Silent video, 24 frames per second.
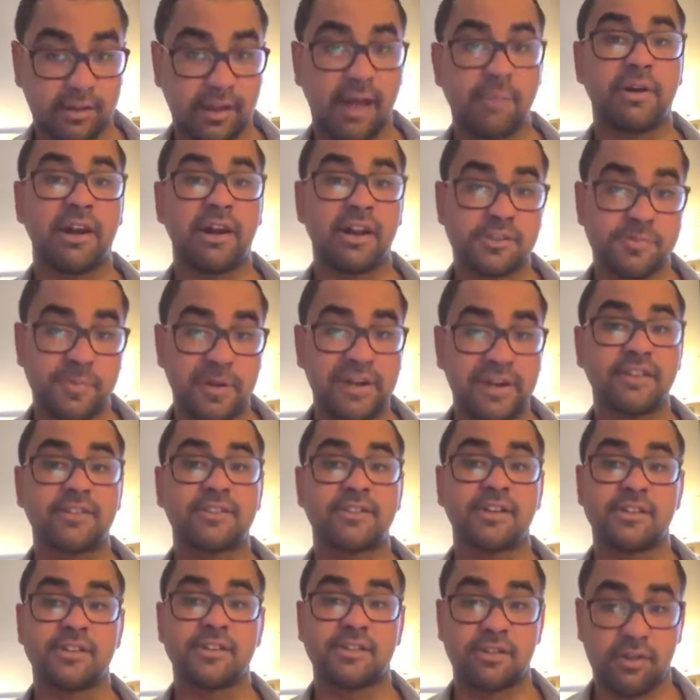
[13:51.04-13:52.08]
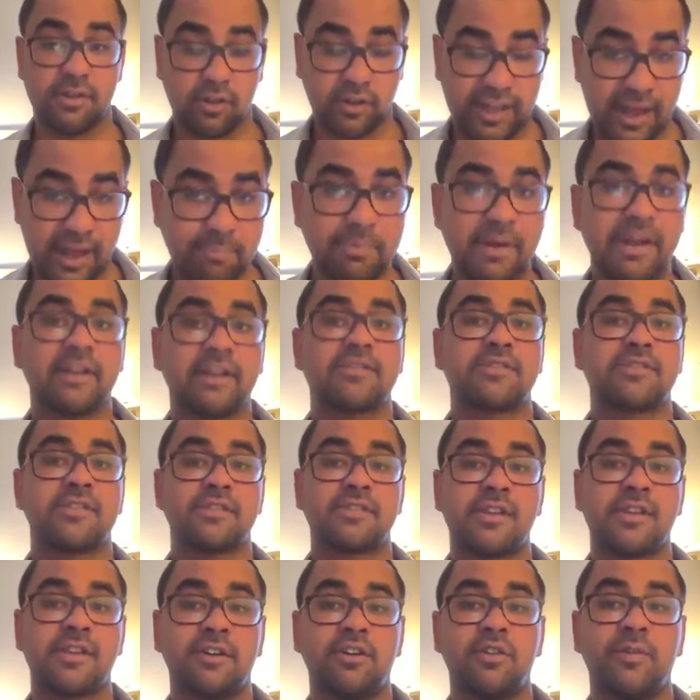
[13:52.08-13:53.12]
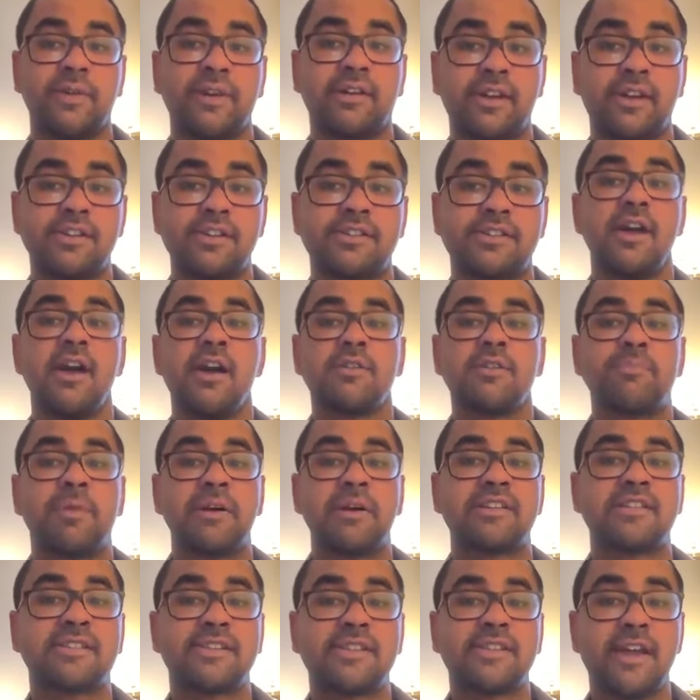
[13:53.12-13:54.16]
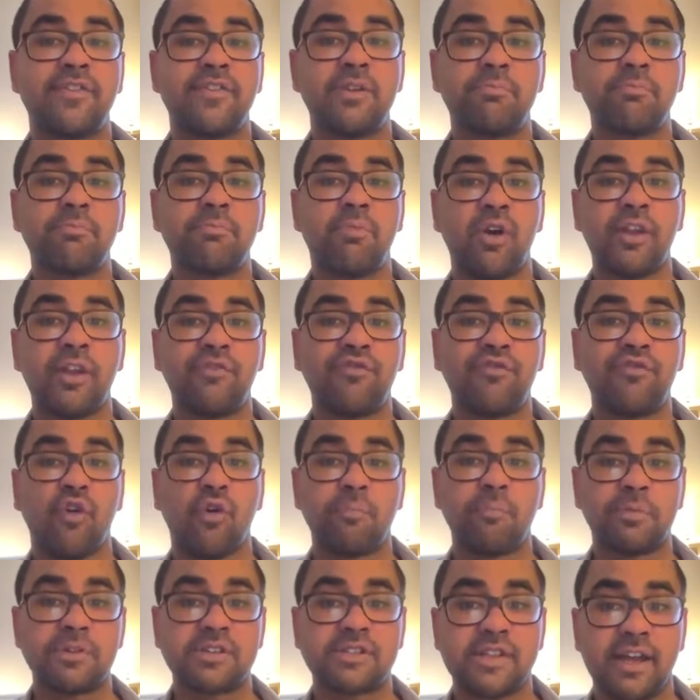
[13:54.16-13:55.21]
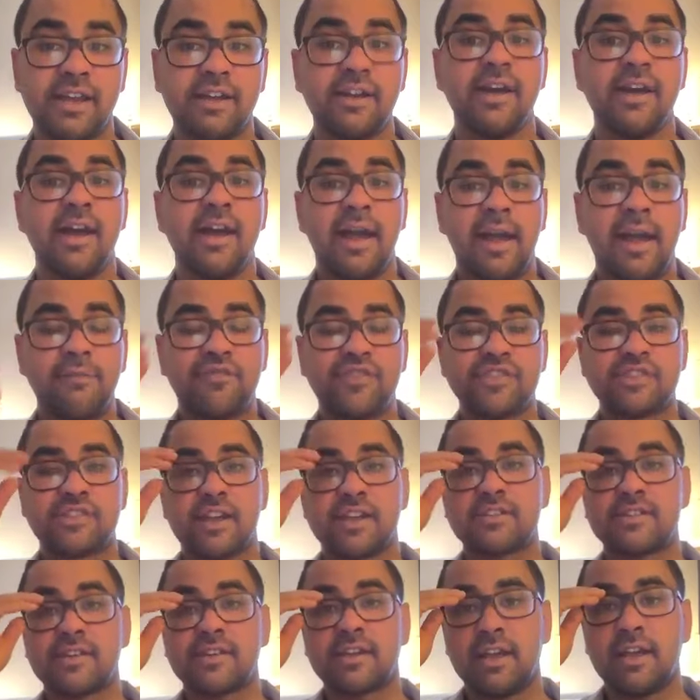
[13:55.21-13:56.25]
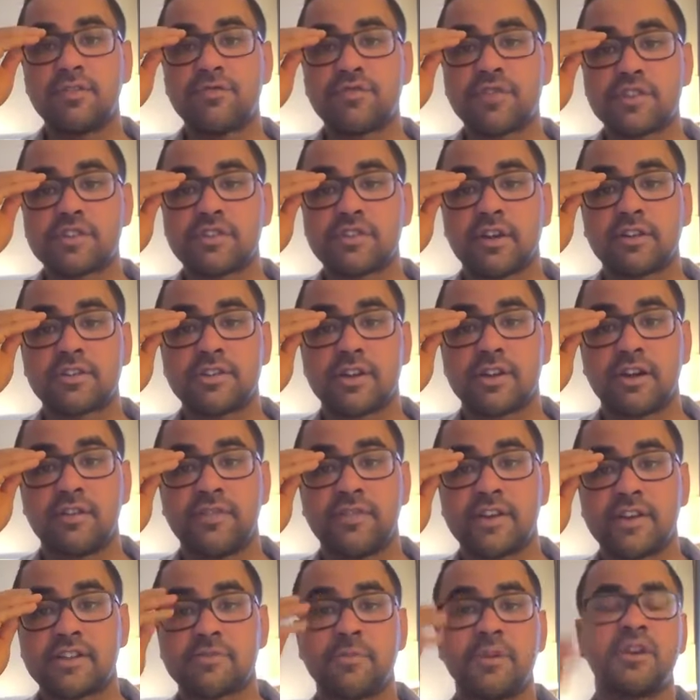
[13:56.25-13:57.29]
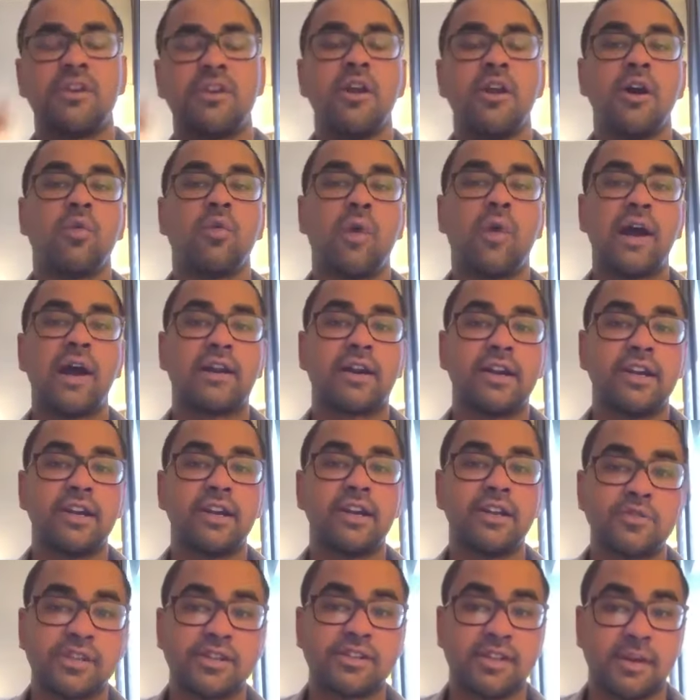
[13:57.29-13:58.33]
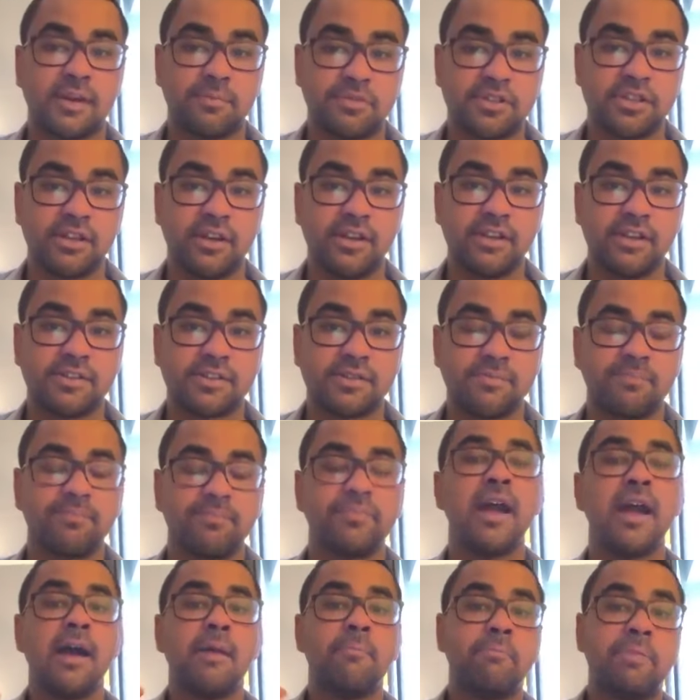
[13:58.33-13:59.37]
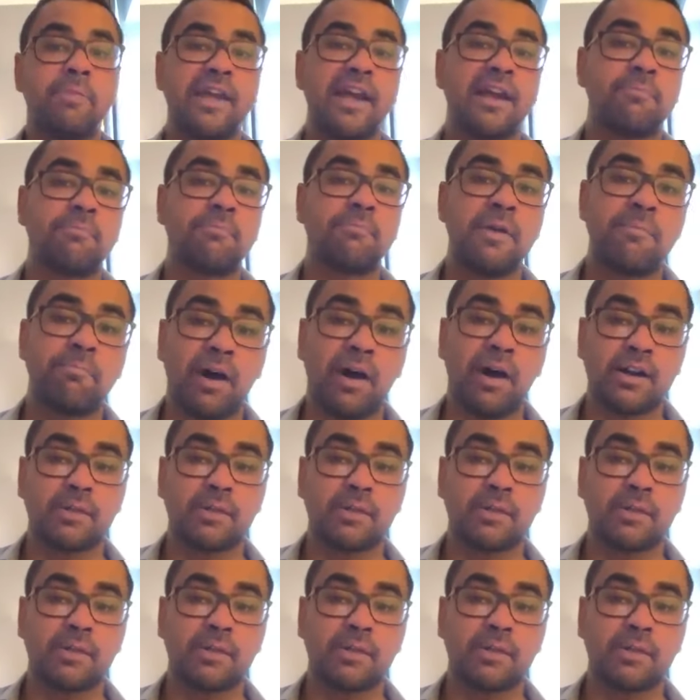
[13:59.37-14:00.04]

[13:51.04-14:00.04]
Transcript: capital expenditures, or capex is set to increase by 7.4%, emphasizing infrastructure investment while reducing subsidies. BNP